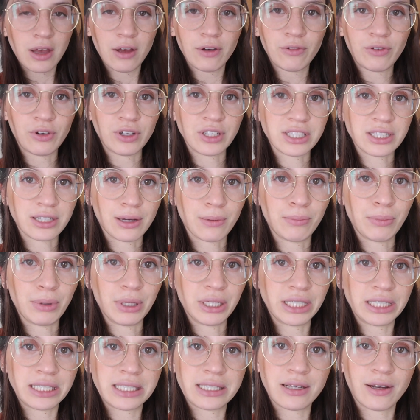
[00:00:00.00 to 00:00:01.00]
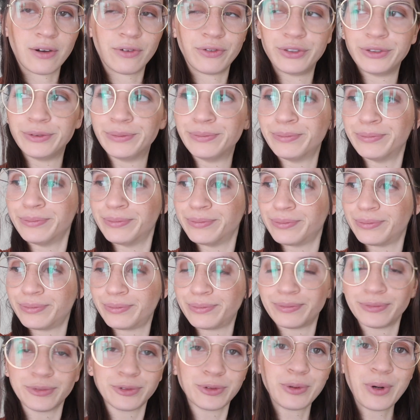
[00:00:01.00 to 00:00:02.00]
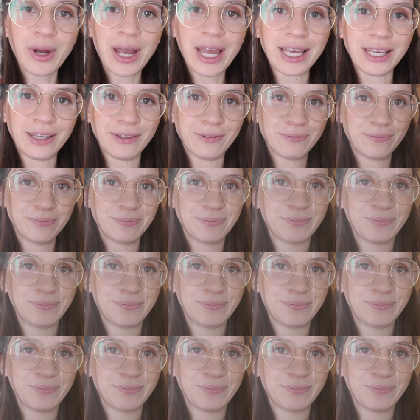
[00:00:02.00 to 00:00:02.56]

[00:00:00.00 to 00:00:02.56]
First time building stuff. Great.